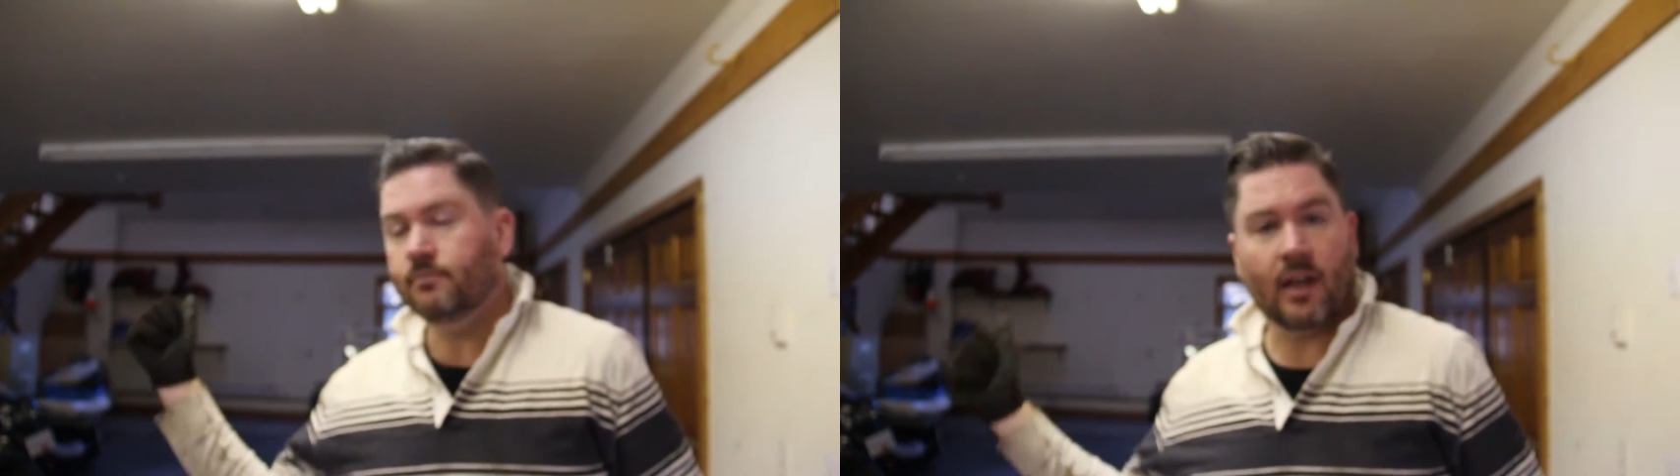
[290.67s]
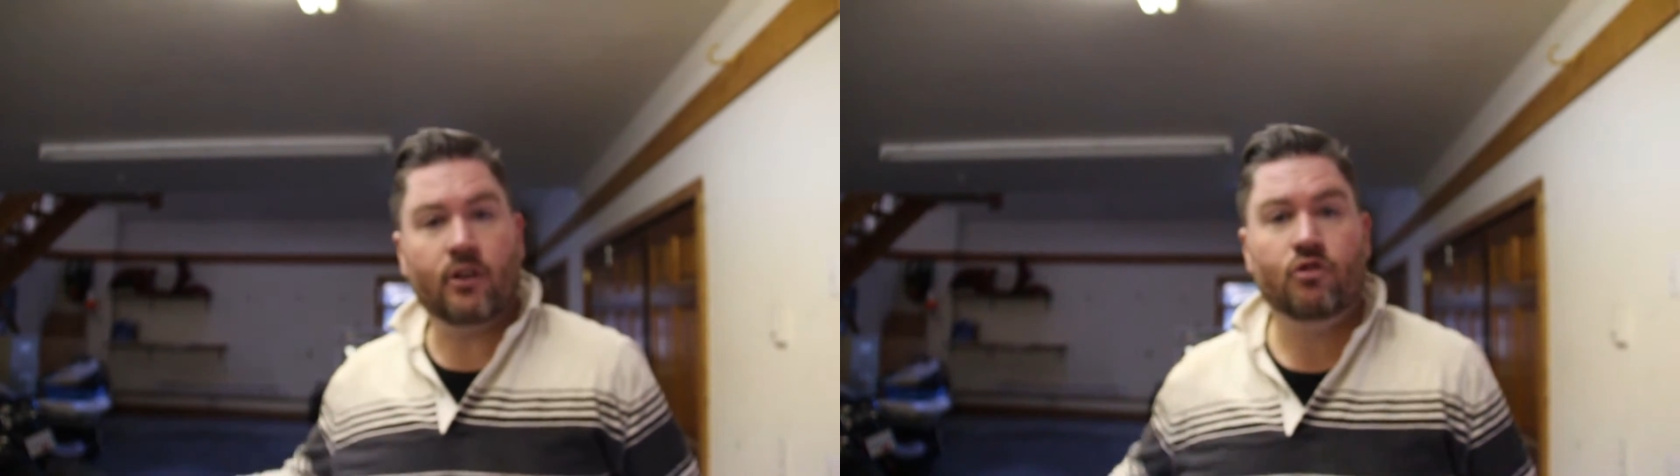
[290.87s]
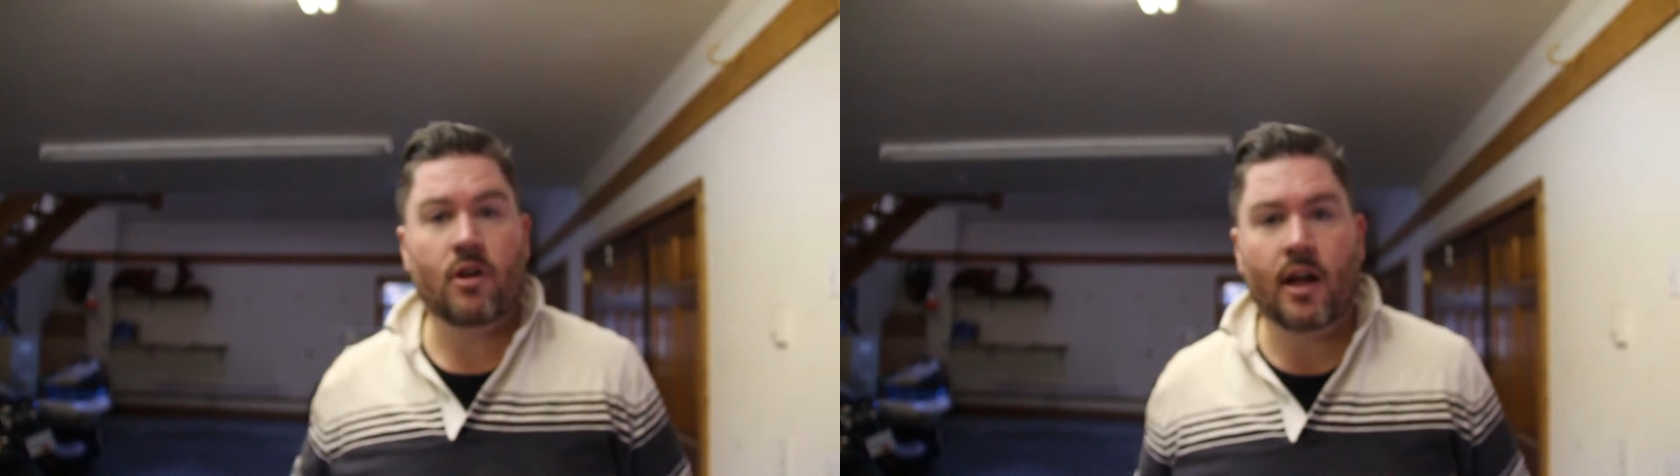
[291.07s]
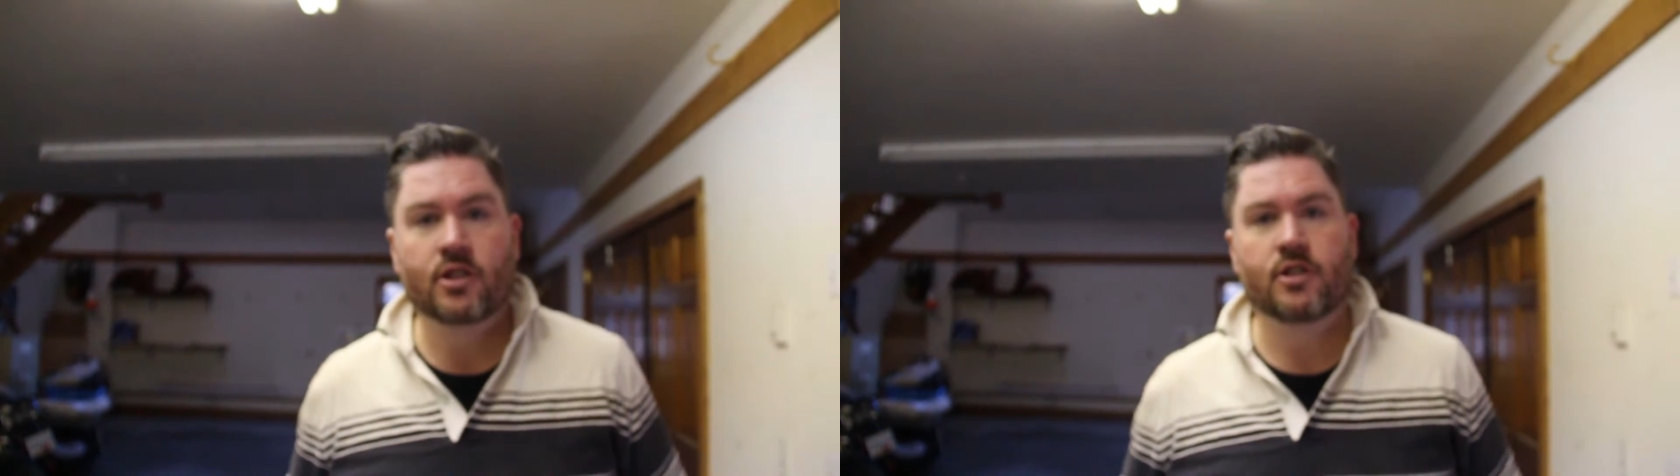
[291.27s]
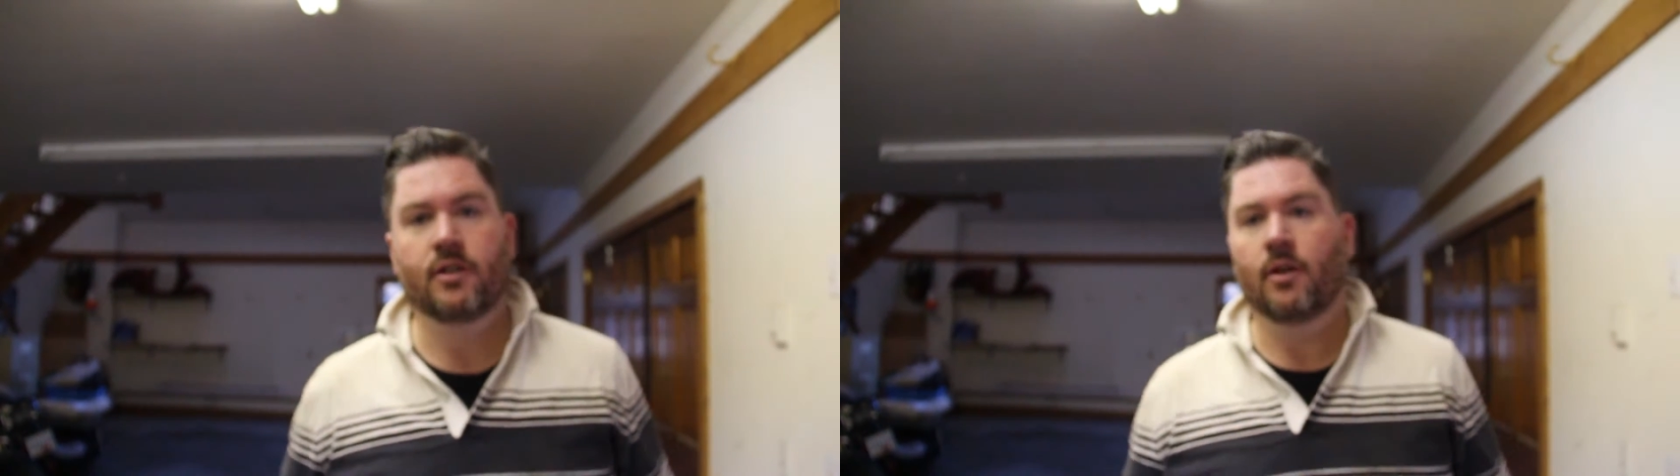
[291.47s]

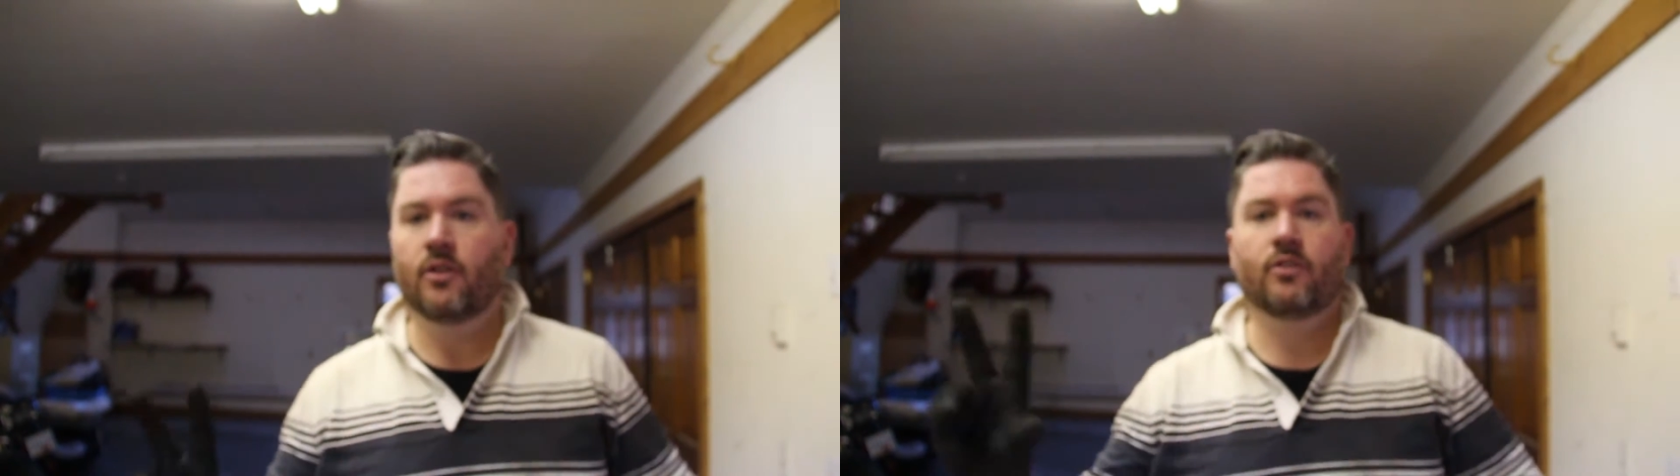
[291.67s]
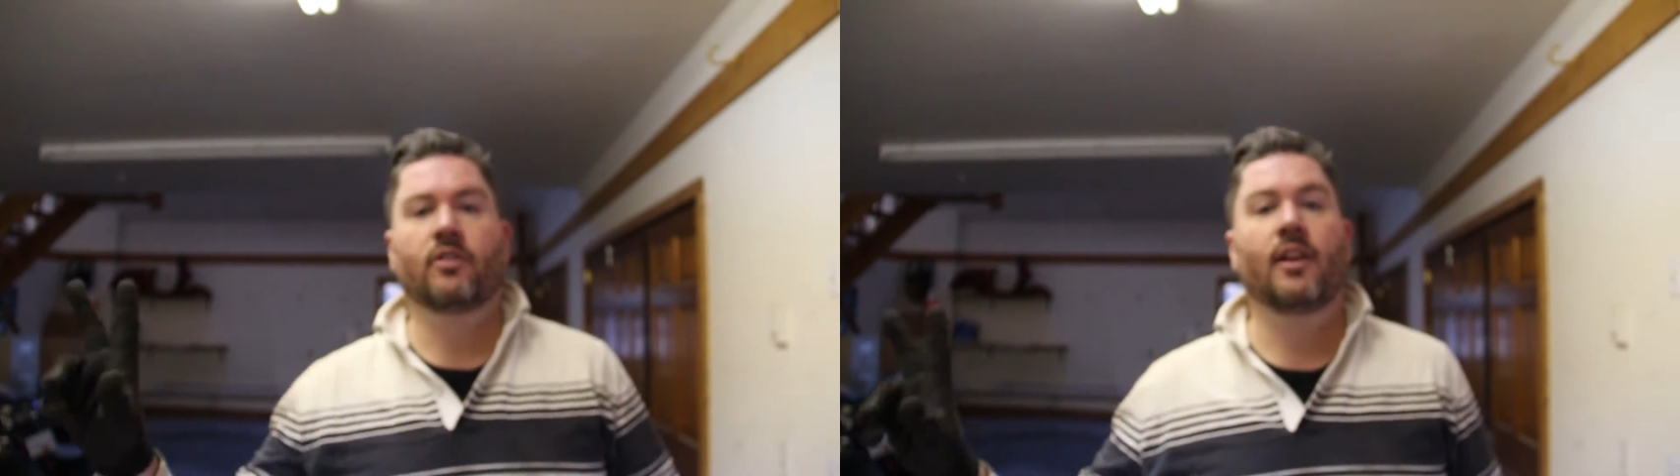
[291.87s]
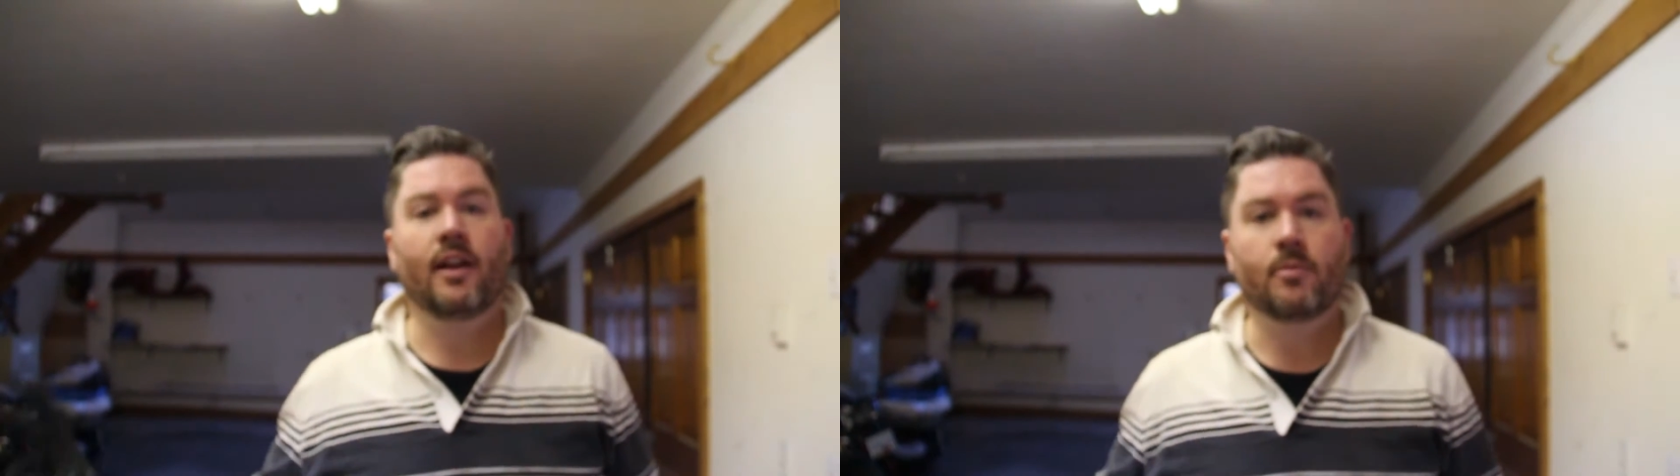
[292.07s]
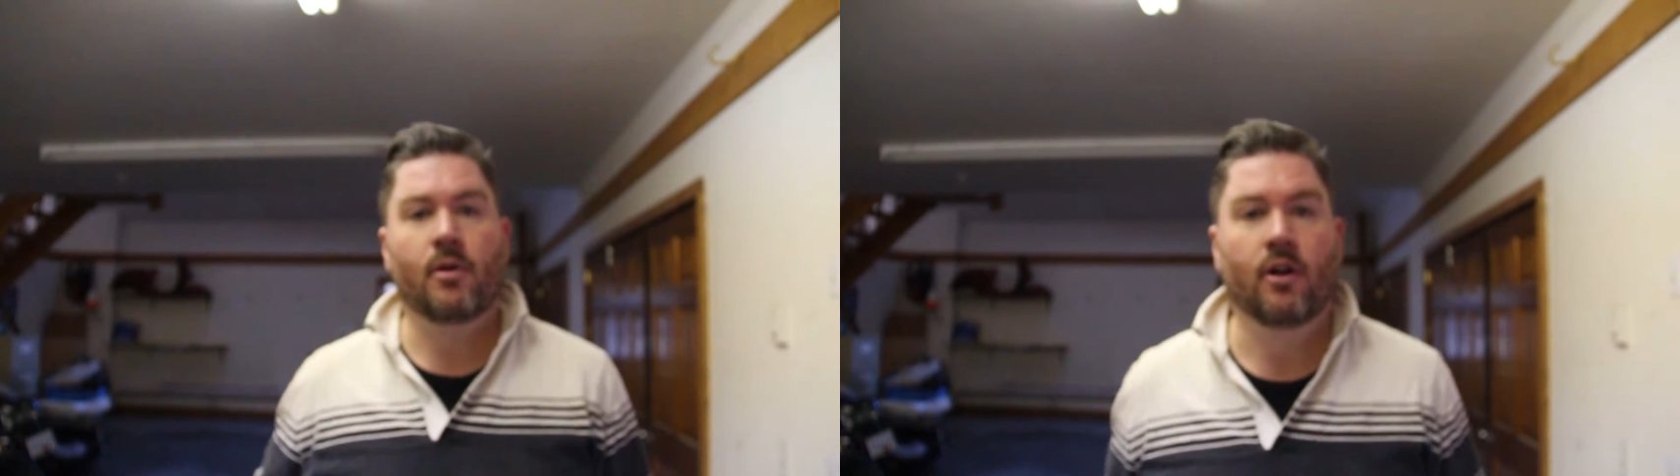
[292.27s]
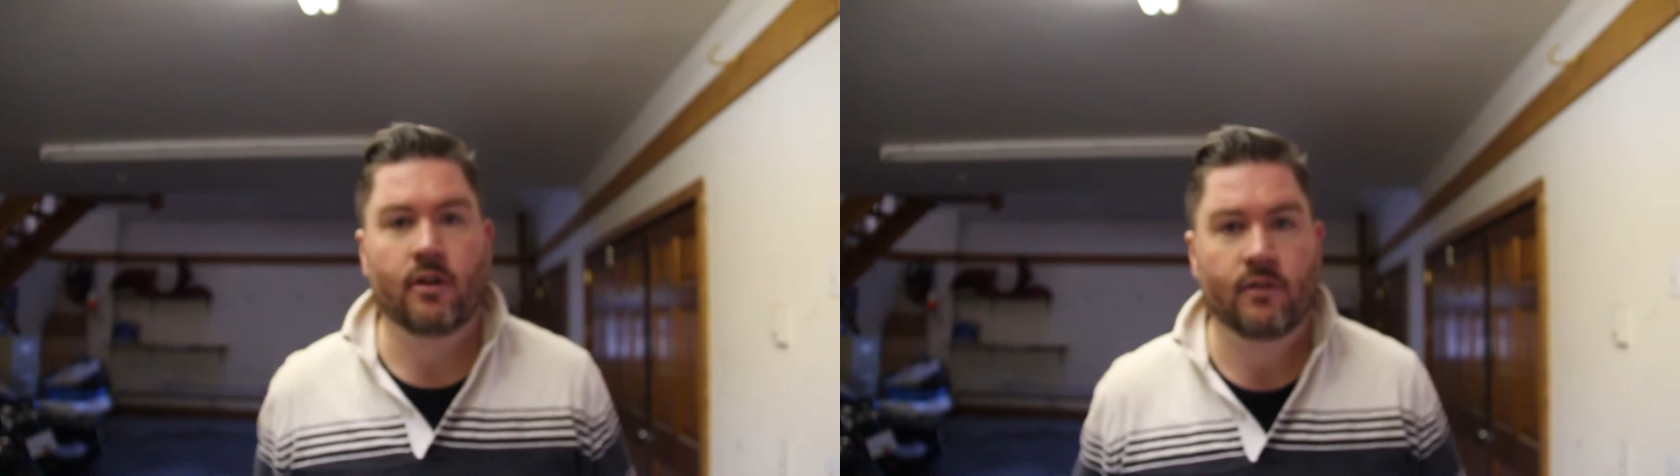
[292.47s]
extraction slight
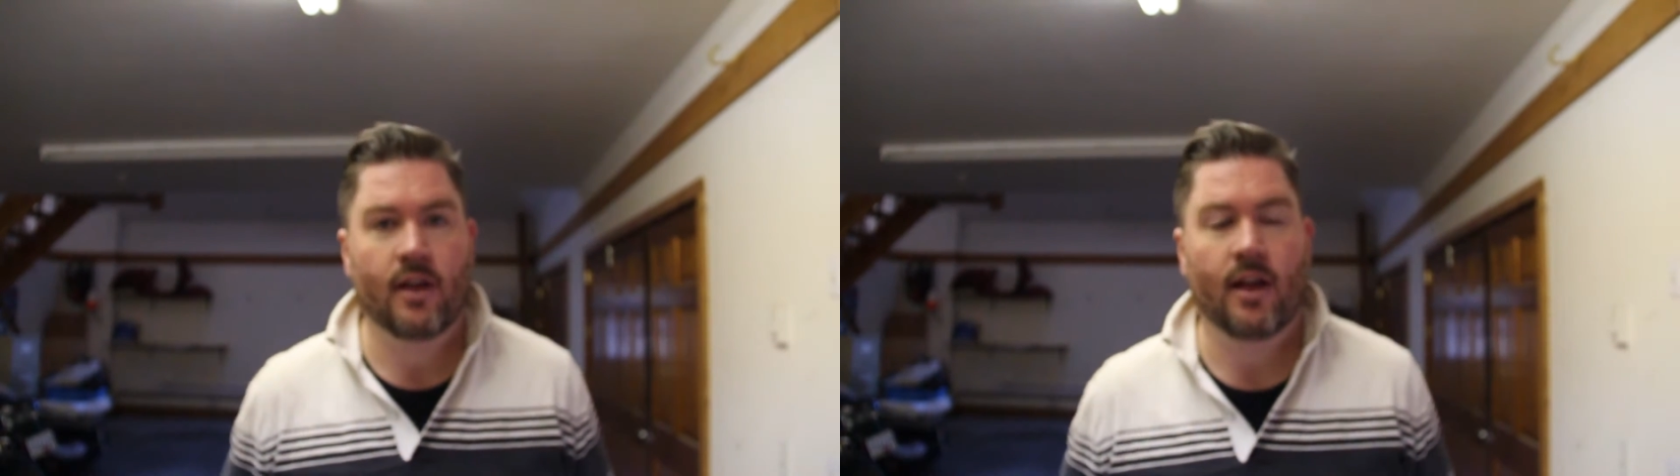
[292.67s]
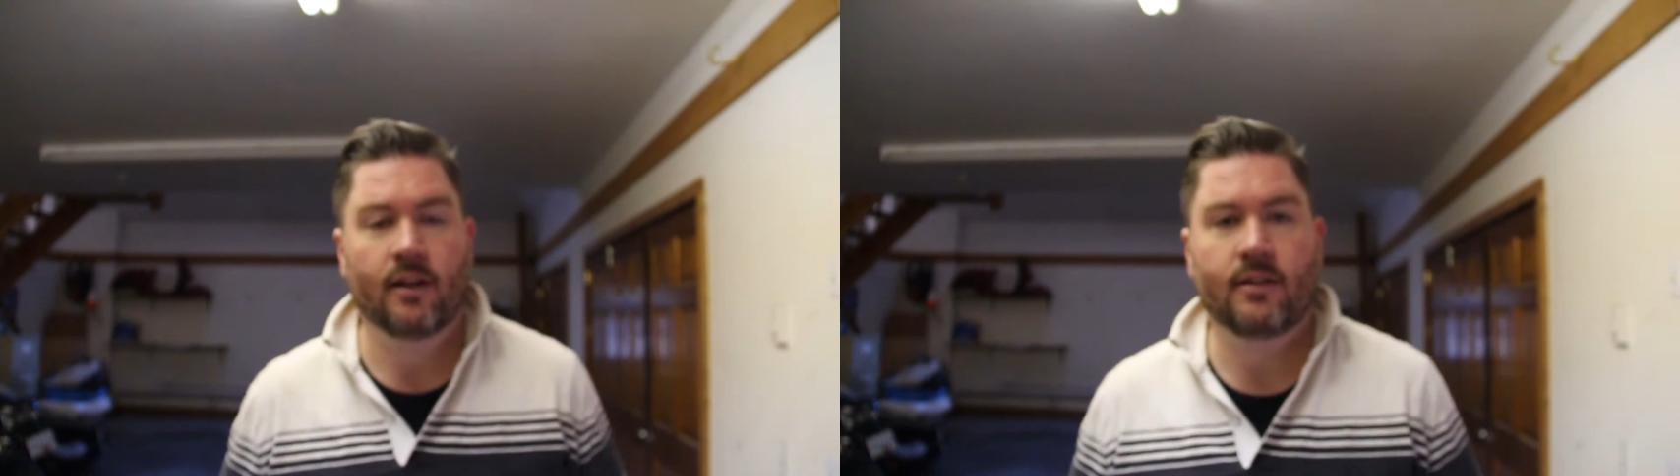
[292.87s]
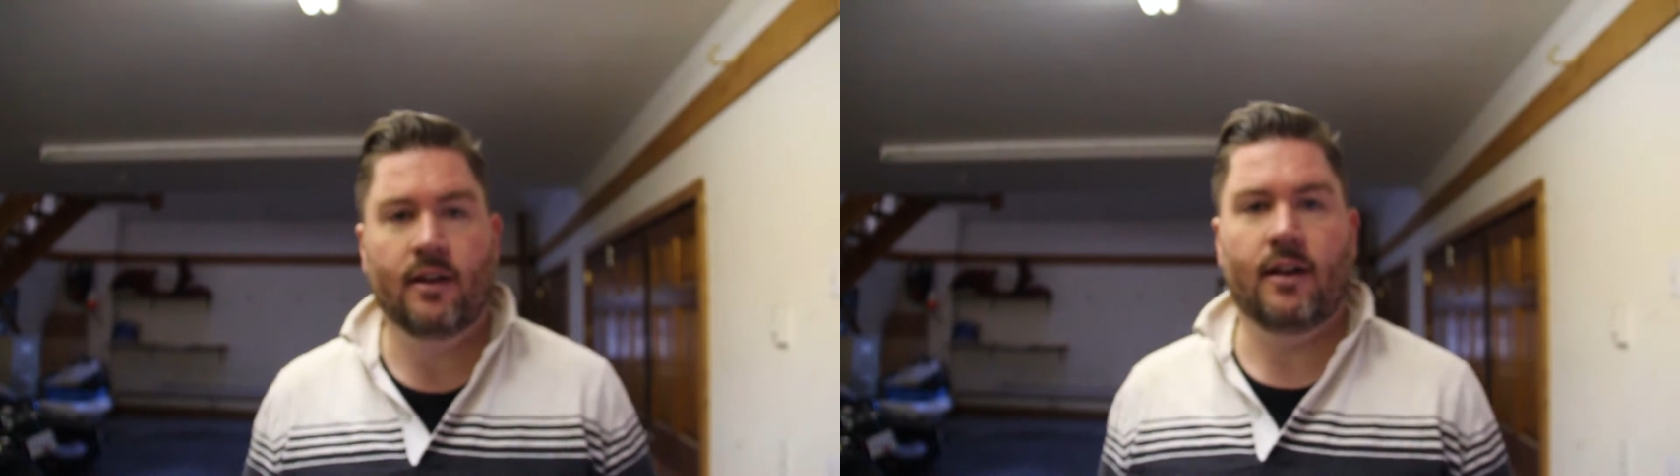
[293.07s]
part of that